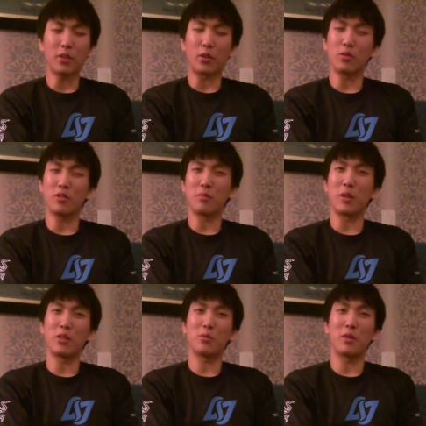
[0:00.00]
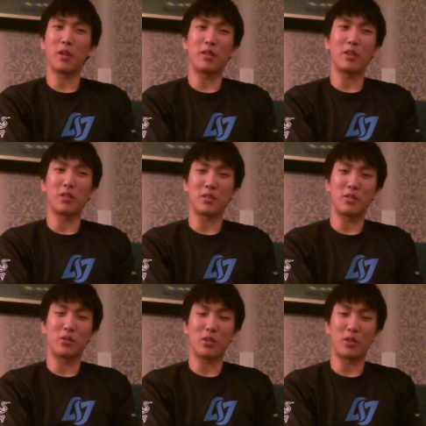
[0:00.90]
coach in management I think
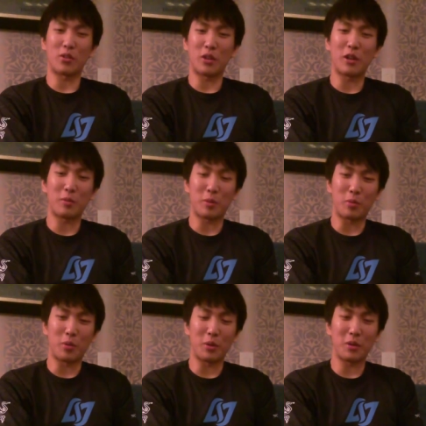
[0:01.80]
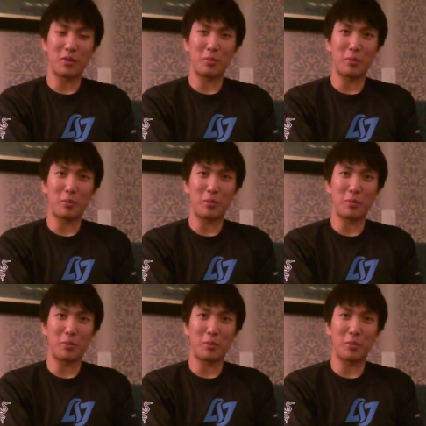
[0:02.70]
is incredibly important,